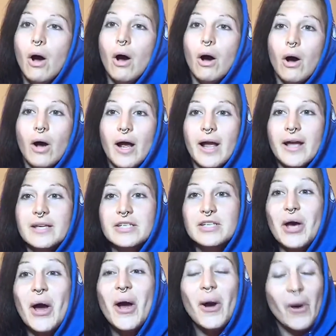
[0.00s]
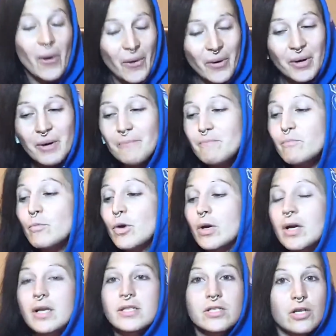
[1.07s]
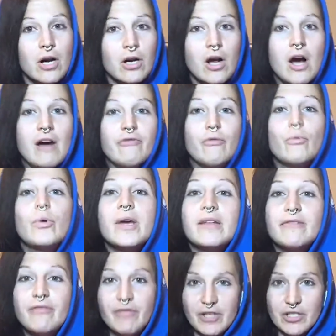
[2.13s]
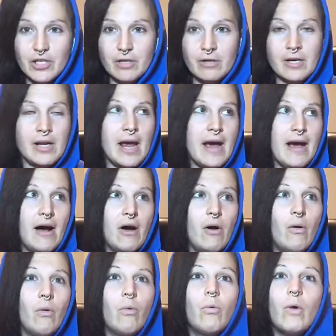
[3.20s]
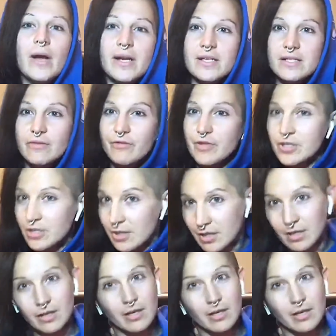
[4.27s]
Okay, so we're gonna start off with vision. Now, what is a vision?